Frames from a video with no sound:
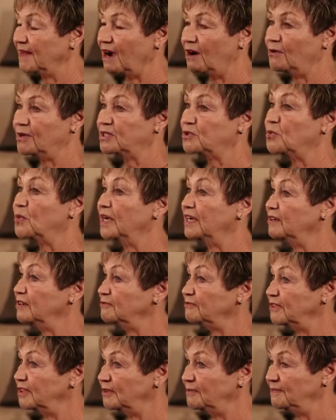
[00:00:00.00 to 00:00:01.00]
Oh, it's
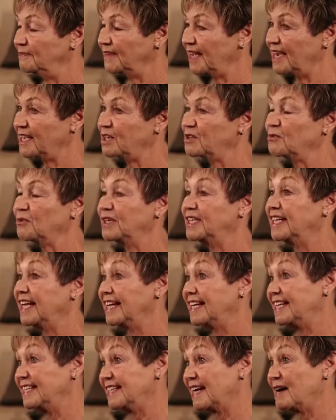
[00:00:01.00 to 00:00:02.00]
wonderful. I can read
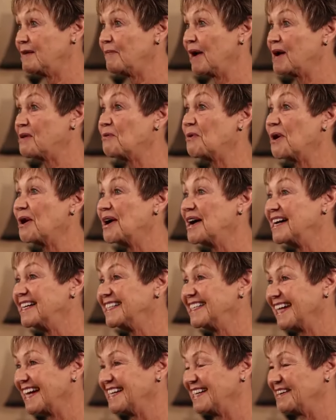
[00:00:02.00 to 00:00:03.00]
anytime I
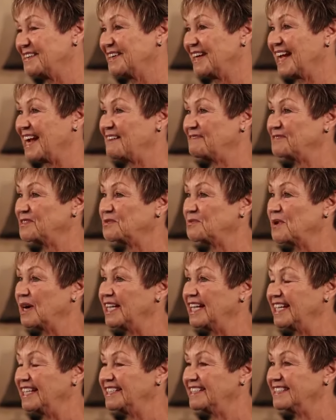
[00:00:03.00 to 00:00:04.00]
want. I don't have to
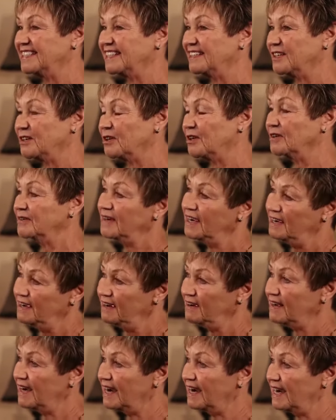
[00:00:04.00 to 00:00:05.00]
wait or
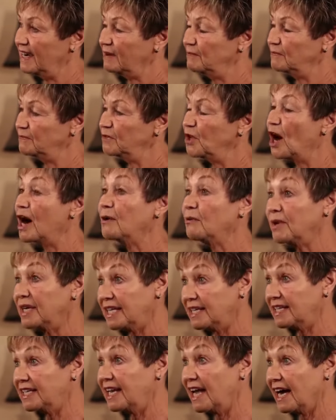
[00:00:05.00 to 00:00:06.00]
not
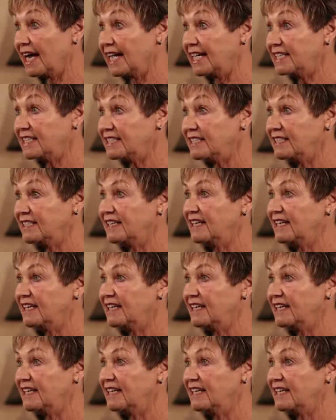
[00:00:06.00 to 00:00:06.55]
read at night.